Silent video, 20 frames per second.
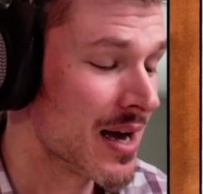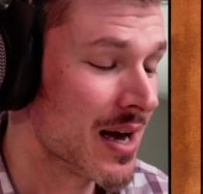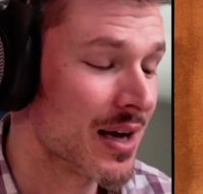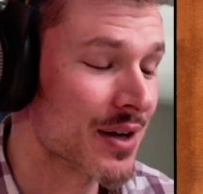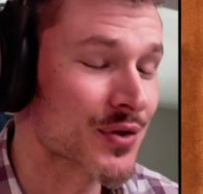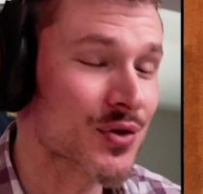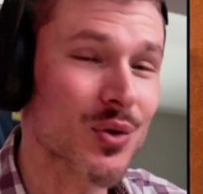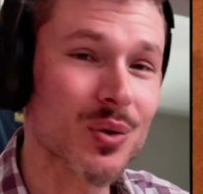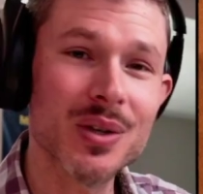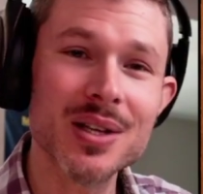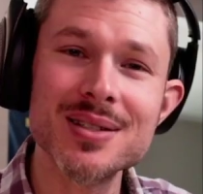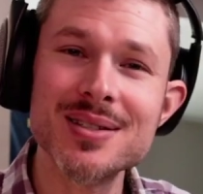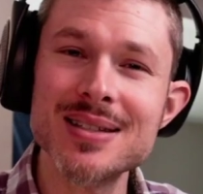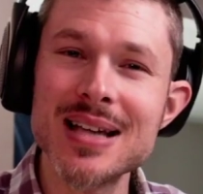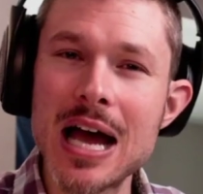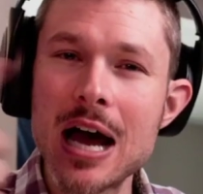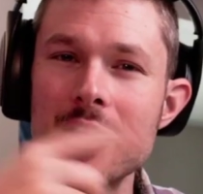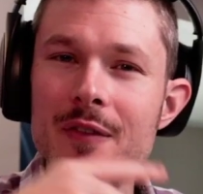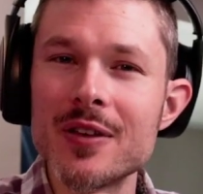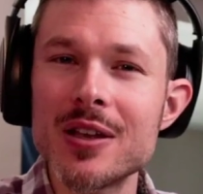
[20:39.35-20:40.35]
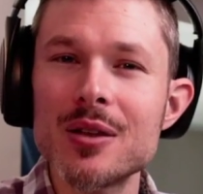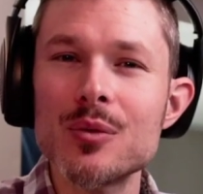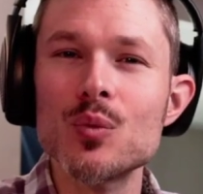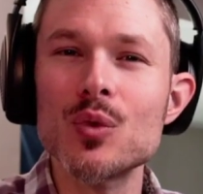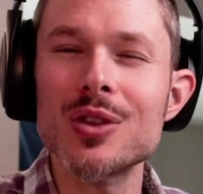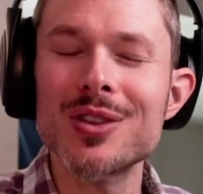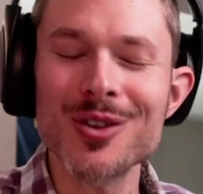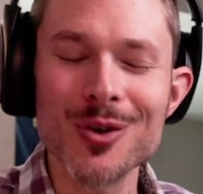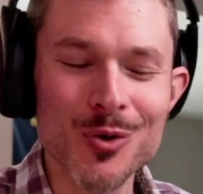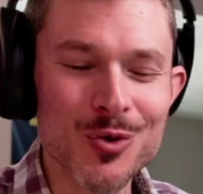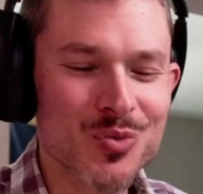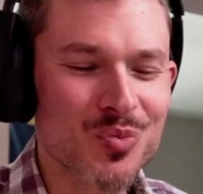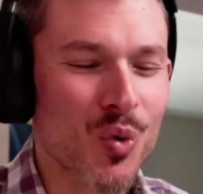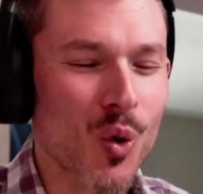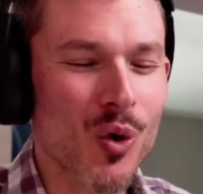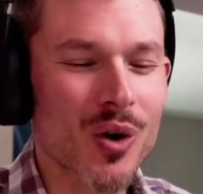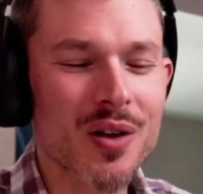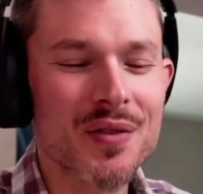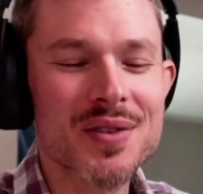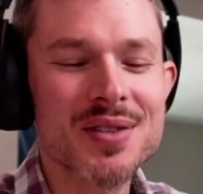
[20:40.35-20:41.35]
So let's dive in with those
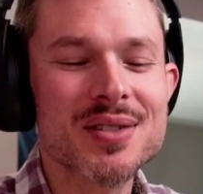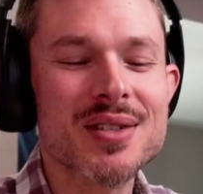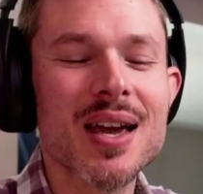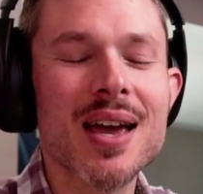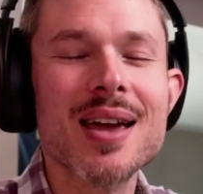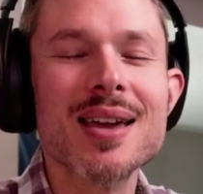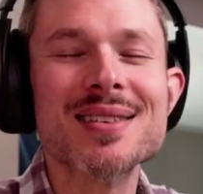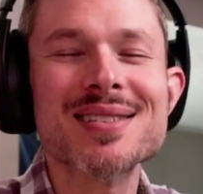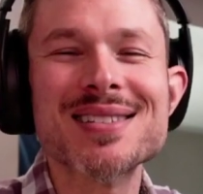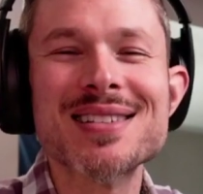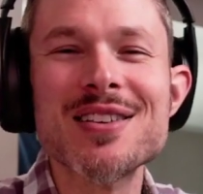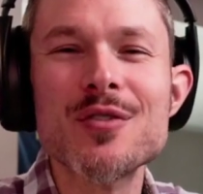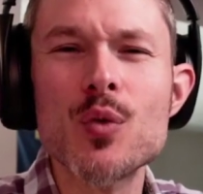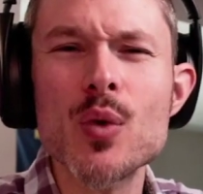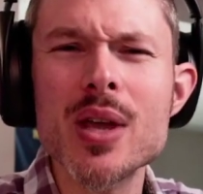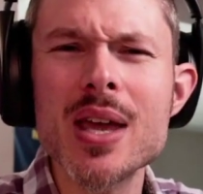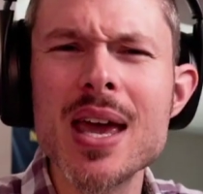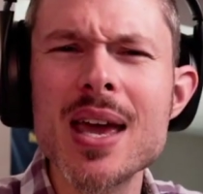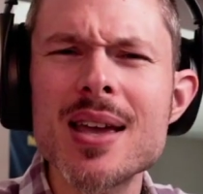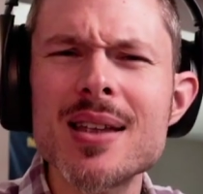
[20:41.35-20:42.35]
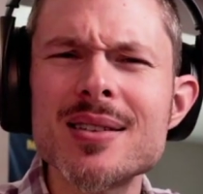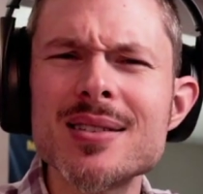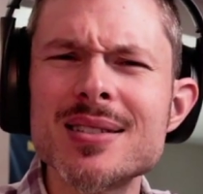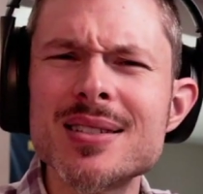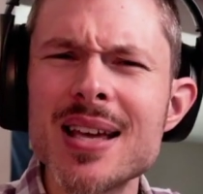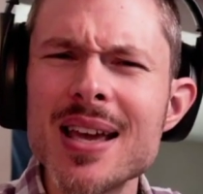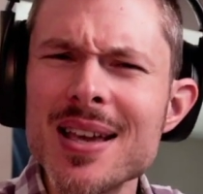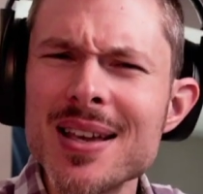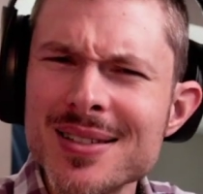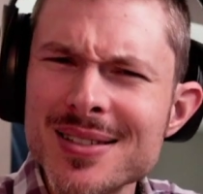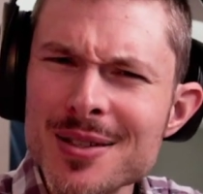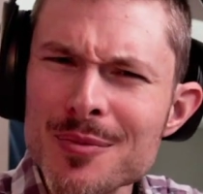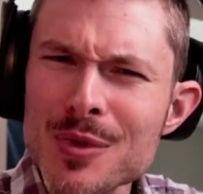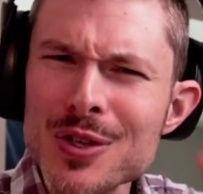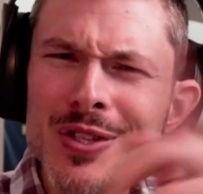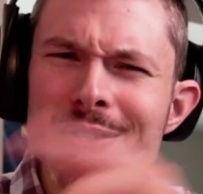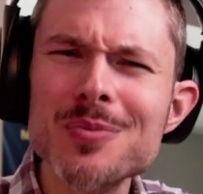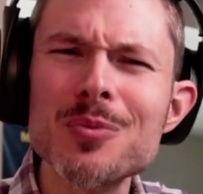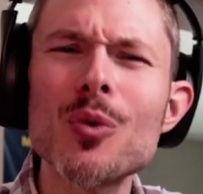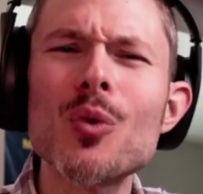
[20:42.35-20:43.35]
born on this day and see if we can't take some
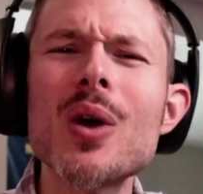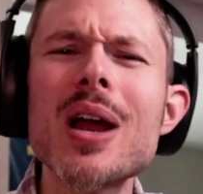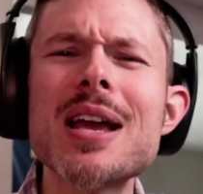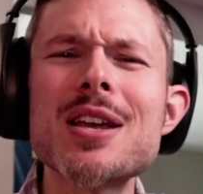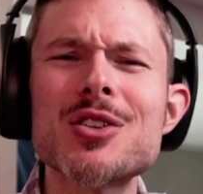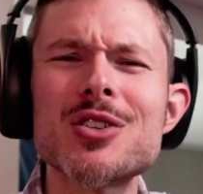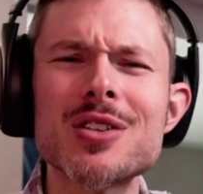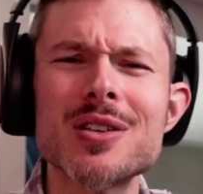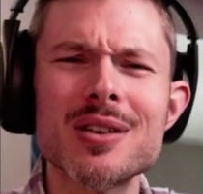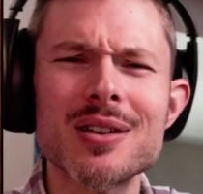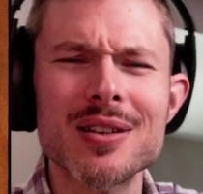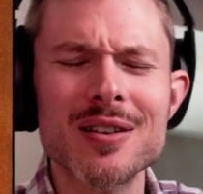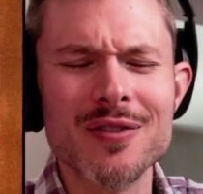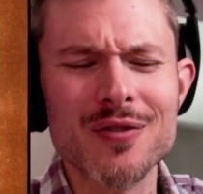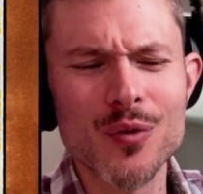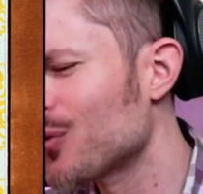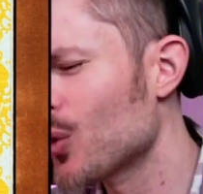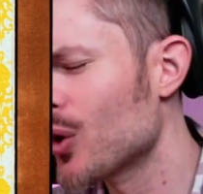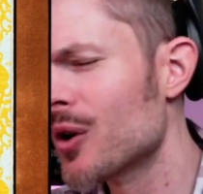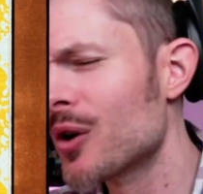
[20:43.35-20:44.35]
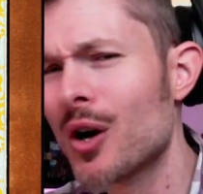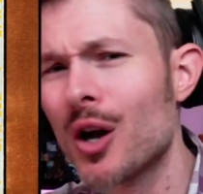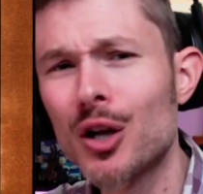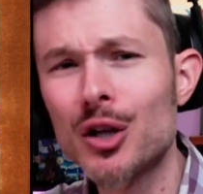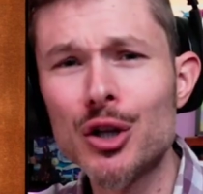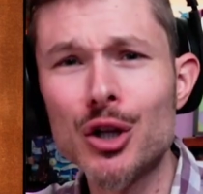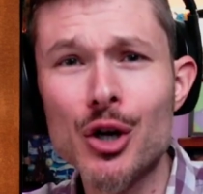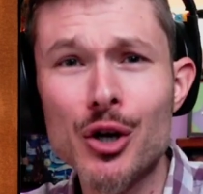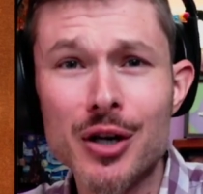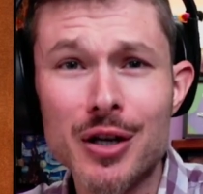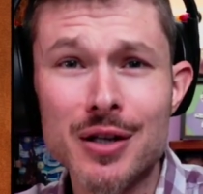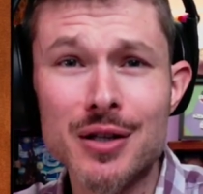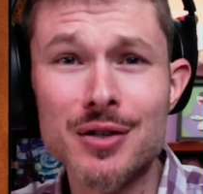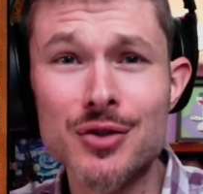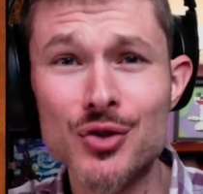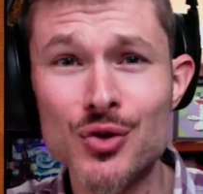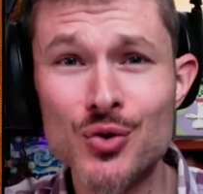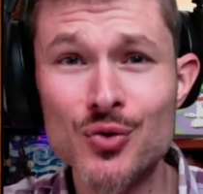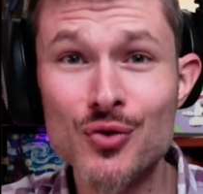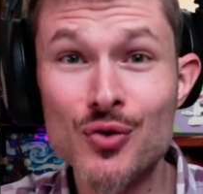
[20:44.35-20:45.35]
inspiration if we're looking
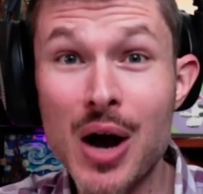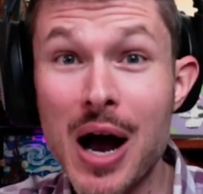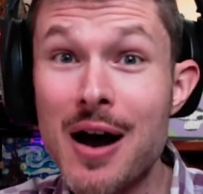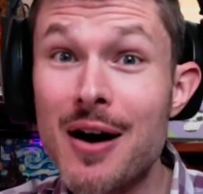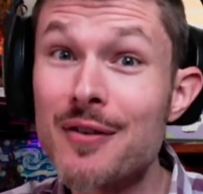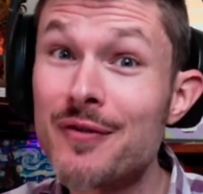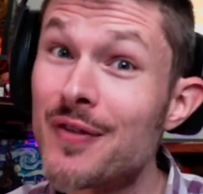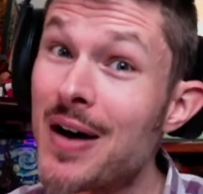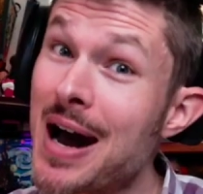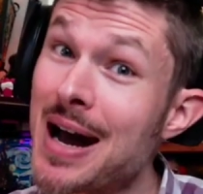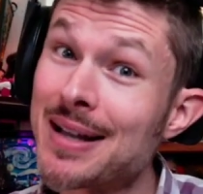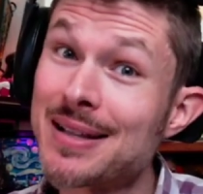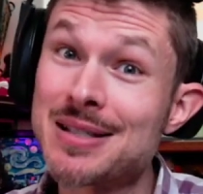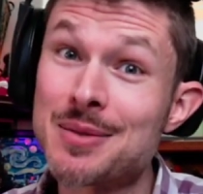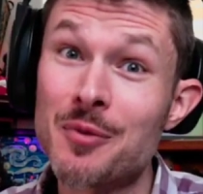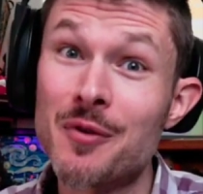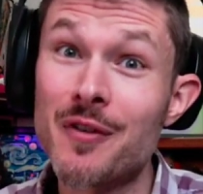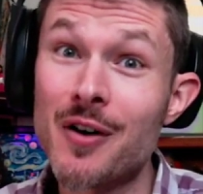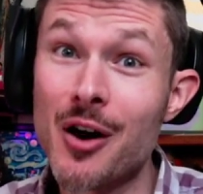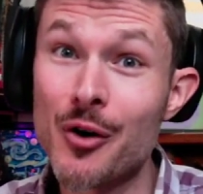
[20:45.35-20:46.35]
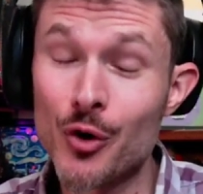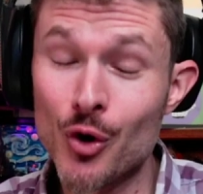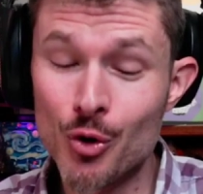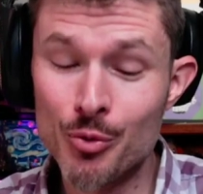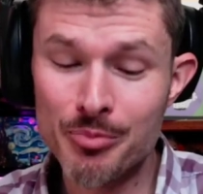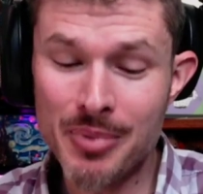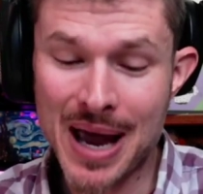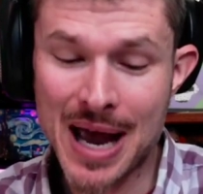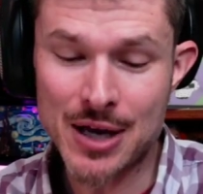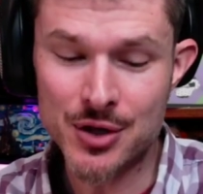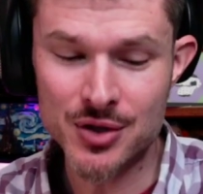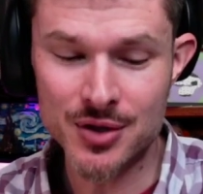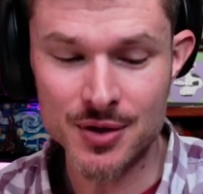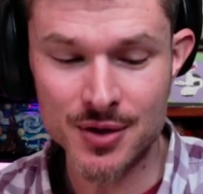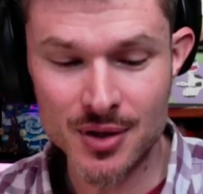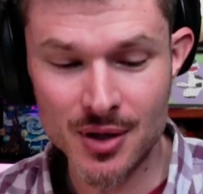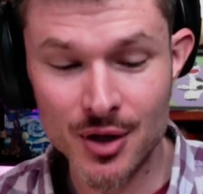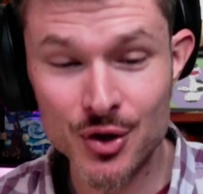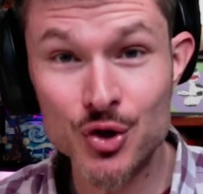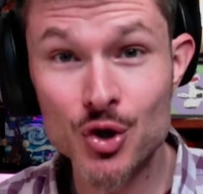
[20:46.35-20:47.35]
to find some of our own passions,
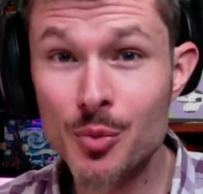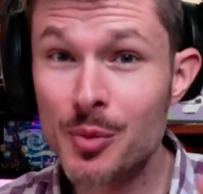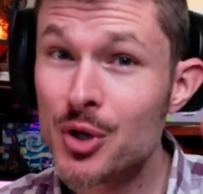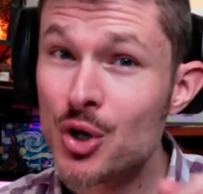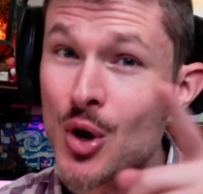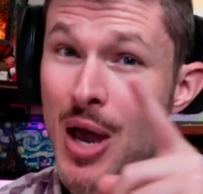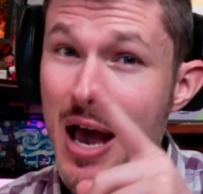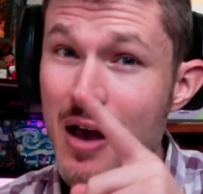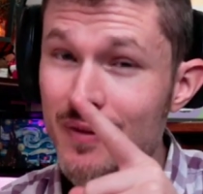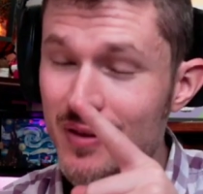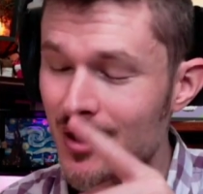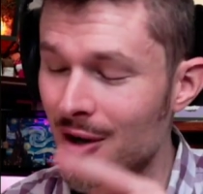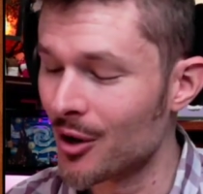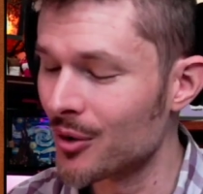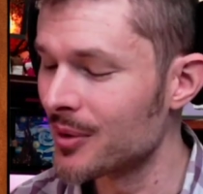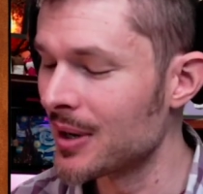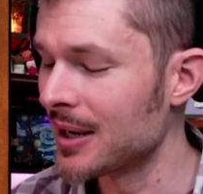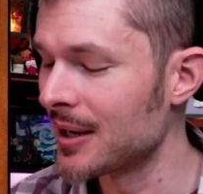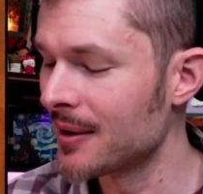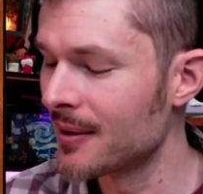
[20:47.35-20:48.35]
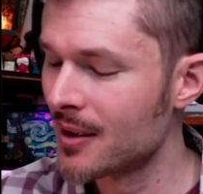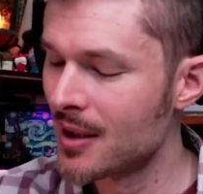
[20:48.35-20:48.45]
assuming you haven't already.